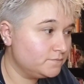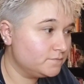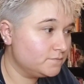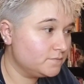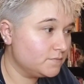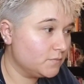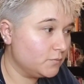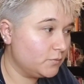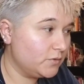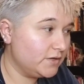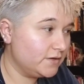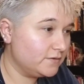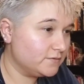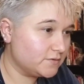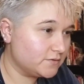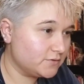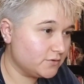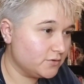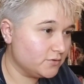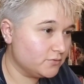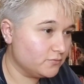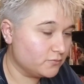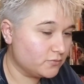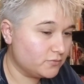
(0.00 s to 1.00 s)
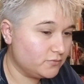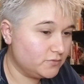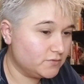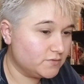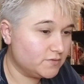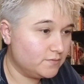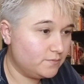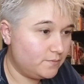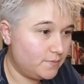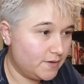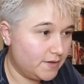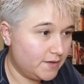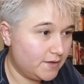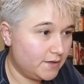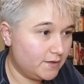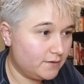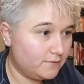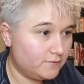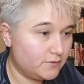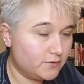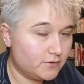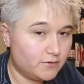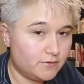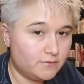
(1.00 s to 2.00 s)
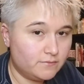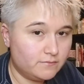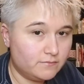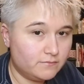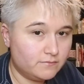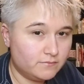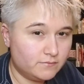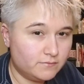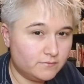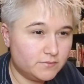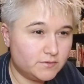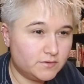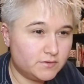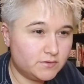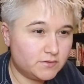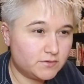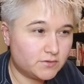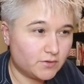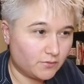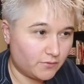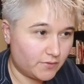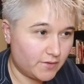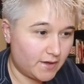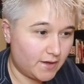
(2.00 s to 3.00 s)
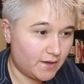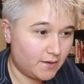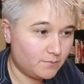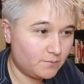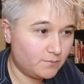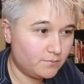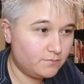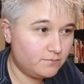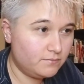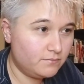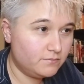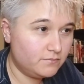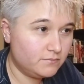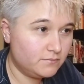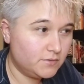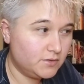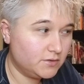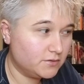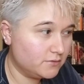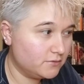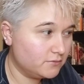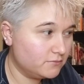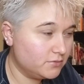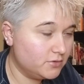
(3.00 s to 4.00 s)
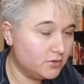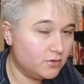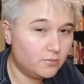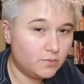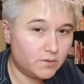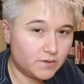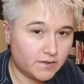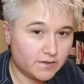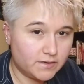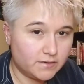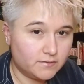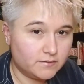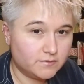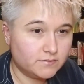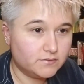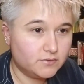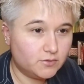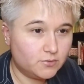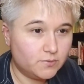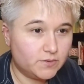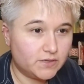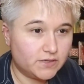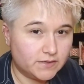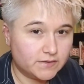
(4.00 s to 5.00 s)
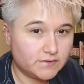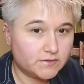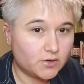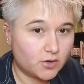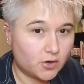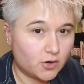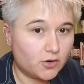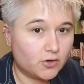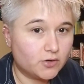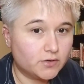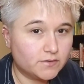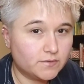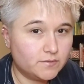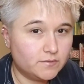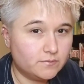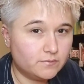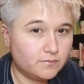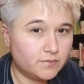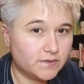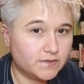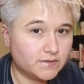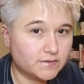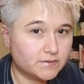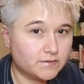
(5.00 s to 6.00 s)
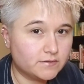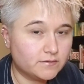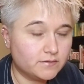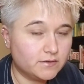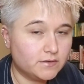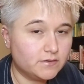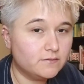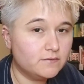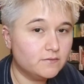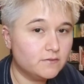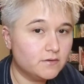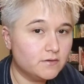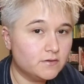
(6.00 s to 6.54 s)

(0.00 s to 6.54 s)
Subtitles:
we have certain rules of behavior so that, you know, nobody gets hurt, basically.